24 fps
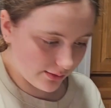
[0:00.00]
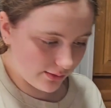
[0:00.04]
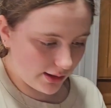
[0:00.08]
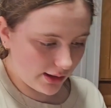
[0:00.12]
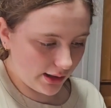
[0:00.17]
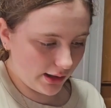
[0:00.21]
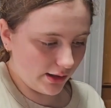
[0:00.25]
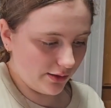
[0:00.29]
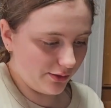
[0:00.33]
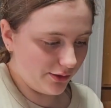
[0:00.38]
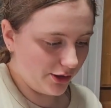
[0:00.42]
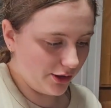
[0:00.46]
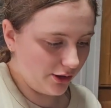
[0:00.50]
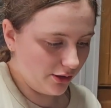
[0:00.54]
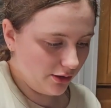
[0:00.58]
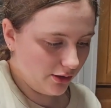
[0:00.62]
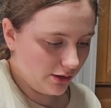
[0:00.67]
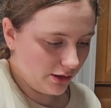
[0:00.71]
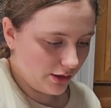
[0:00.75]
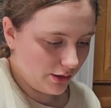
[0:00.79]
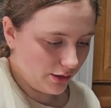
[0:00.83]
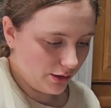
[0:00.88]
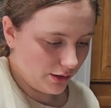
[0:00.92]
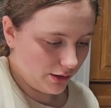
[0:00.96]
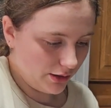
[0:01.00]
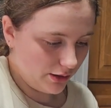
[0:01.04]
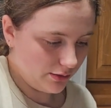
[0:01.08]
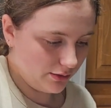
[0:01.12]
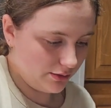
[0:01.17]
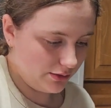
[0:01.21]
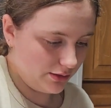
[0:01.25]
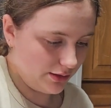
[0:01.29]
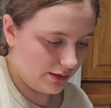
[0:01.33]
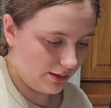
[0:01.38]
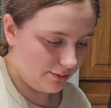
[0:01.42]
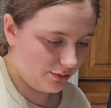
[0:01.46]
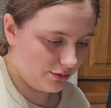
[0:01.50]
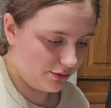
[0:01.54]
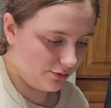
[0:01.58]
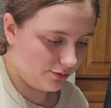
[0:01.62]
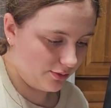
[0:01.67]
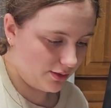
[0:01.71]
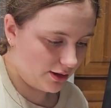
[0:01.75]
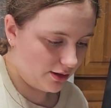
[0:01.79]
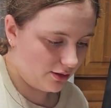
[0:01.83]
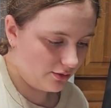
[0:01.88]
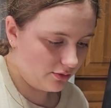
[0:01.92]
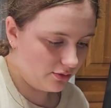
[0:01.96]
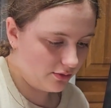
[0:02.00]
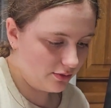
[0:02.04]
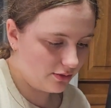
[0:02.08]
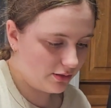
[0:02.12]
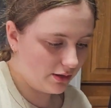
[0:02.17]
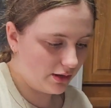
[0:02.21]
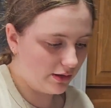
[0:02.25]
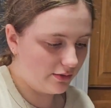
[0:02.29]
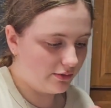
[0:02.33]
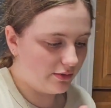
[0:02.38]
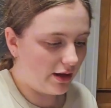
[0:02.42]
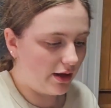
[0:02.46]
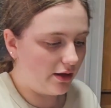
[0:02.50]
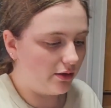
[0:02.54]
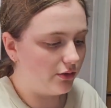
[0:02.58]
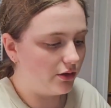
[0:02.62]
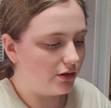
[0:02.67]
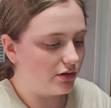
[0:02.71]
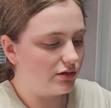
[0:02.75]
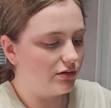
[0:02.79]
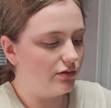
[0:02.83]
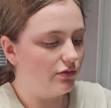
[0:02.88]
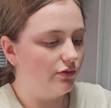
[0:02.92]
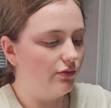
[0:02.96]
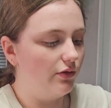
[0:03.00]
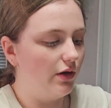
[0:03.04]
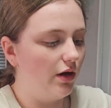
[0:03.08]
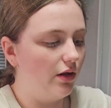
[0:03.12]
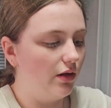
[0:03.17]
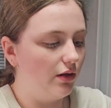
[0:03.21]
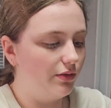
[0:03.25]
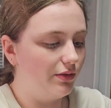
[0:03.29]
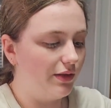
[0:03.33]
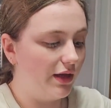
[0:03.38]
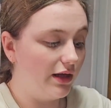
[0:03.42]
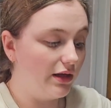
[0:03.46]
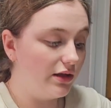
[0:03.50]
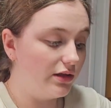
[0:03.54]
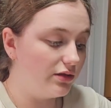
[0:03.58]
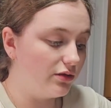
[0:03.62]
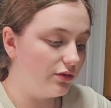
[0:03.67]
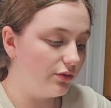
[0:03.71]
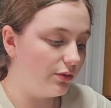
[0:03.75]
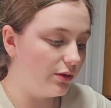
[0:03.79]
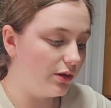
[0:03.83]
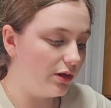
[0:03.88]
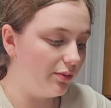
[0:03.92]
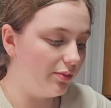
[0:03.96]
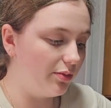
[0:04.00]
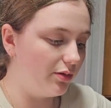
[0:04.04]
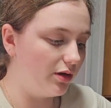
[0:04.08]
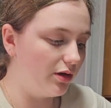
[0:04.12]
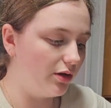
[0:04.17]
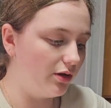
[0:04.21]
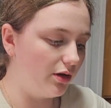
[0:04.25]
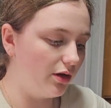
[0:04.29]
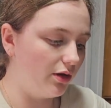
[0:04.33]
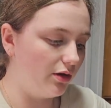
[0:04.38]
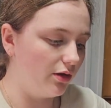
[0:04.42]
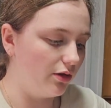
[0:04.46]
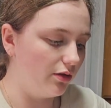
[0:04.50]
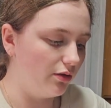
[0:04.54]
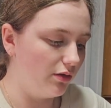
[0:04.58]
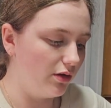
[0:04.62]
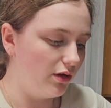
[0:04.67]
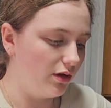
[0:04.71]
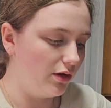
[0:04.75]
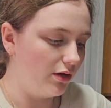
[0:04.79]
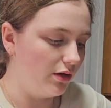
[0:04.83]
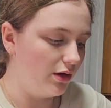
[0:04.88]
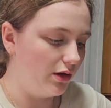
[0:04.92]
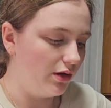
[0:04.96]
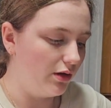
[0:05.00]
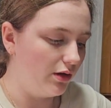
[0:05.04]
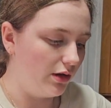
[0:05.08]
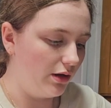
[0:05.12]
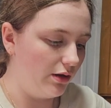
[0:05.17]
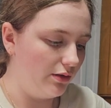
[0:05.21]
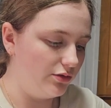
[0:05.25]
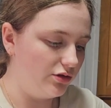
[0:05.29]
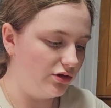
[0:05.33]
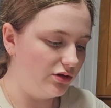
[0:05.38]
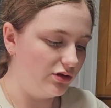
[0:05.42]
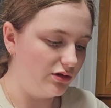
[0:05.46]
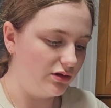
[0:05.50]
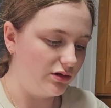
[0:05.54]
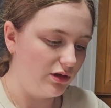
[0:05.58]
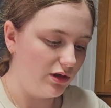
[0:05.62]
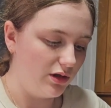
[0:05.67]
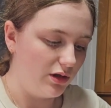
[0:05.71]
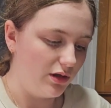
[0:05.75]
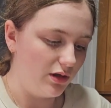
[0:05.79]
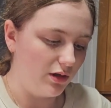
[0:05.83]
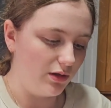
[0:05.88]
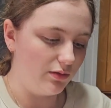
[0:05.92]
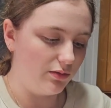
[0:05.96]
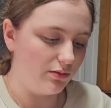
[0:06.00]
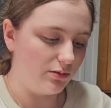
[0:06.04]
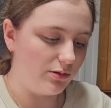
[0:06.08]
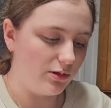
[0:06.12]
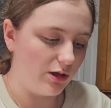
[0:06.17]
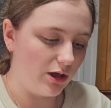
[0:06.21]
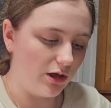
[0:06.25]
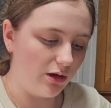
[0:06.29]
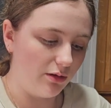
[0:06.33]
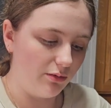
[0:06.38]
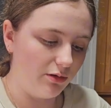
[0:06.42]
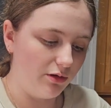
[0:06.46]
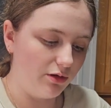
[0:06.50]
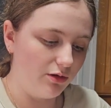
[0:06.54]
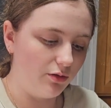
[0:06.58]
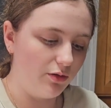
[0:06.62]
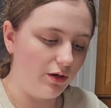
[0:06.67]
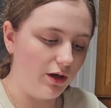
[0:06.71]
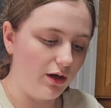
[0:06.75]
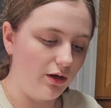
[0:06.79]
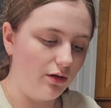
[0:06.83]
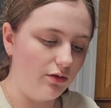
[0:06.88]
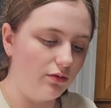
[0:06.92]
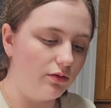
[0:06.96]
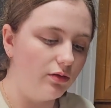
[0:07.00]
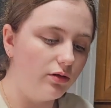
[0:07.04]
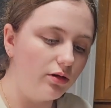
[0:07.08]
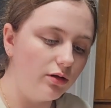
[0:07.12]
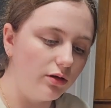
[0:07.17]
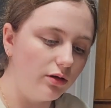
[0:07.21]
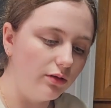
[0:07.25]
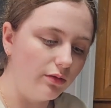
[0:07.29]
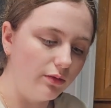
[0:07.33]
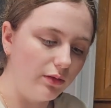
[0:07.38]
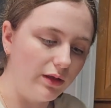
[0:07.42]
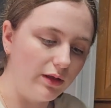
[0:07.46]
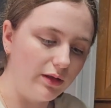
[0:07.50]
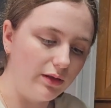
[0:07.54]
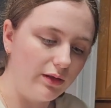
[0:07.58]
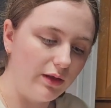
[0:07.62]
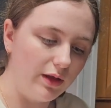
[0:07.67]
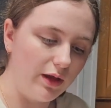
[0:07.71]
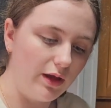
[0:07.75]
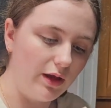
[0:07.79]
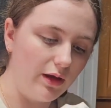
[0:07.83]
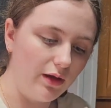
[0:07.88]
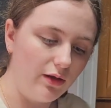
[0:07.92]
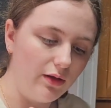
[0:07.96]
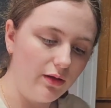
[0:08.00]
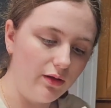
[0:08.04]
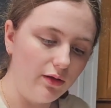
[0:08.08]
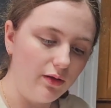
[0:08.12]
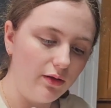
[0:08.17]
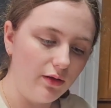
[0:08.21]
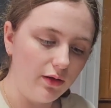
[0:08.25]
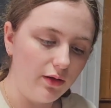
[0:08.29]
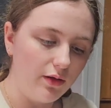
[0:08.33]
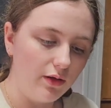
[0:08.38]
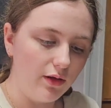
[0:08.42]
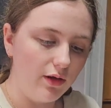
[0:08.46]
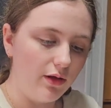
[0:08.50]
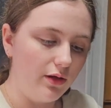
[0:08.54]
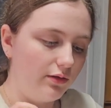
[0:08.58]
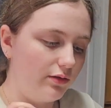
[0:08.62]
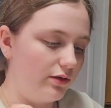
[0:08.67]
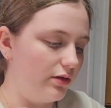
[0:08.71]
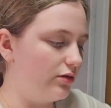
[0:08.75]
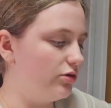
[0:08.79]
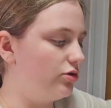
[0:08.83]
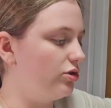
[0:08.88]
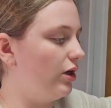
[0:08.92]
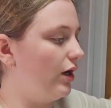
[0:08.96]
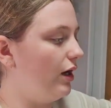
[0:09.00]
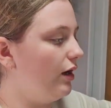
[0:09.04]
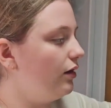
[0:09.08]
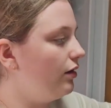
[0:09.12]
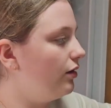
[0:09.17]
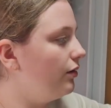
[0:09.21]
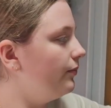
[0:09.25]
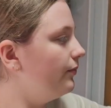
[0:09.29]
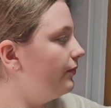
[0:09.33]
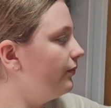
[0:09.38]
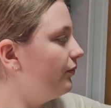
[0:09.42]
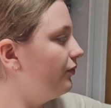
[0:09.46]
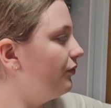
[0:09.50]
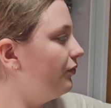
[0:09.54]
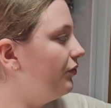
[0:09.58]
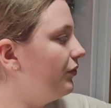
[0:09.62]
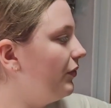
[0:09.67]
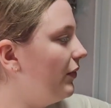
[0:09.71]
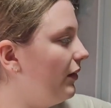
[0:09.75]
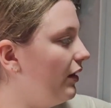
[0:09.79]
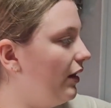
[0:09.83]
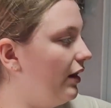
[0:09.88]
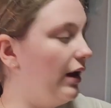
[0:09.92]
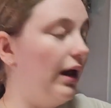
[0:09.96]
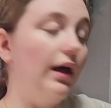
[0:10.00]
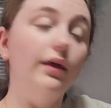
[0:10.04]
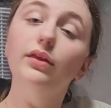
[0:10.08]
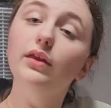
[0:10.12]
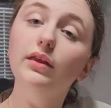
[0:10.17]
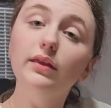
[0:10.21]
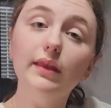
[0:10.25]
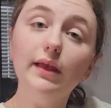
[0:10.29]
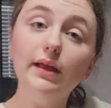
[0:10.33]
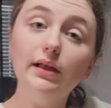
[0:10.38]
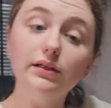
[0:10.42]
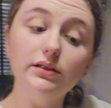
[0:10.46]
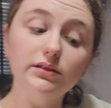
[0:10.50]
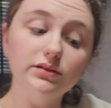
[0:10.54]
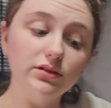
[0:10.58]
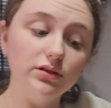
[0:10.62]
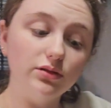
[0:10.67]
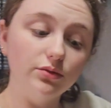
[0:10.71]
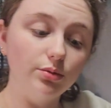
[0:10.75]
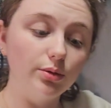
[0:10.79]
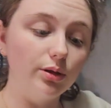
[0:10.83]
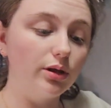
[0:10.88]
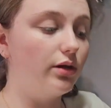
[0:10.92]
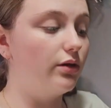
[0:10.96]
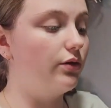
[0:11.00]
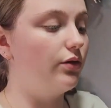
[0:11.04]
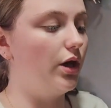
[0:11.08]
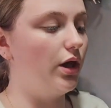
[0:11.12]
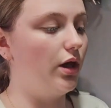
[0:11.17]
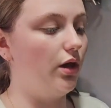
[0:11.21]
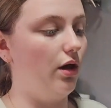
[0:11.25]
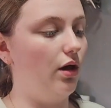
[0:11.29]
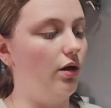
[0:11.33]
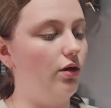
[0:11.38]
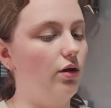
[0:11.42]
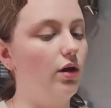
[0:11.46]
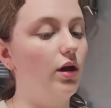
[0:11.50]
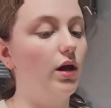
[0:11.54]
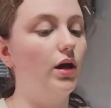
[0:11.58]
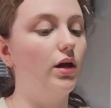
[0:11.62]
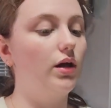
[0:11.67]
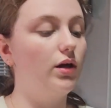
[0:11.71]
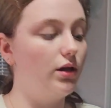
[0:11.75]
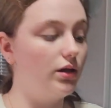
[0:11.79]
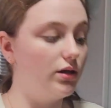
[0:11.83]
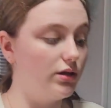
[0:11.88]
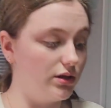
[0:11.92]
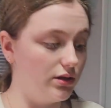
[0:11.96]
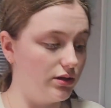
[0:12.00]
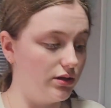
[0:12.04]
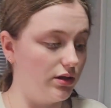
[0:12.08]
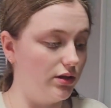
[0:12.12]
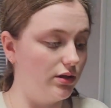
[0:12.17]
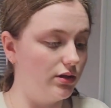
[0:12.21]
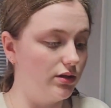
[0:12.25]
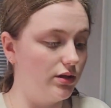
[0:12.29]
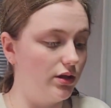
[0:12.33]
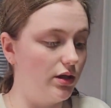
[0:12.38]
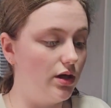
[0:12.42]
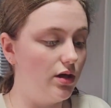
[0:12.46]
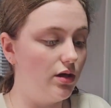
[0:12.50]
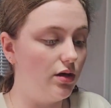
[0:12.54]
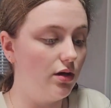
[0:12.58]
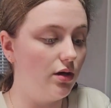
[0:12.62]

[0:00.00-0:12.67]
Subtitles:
that on there and dab it around, and that is a really pretty color. And just dab it around like that to check. And I think that is a really great color and consistency.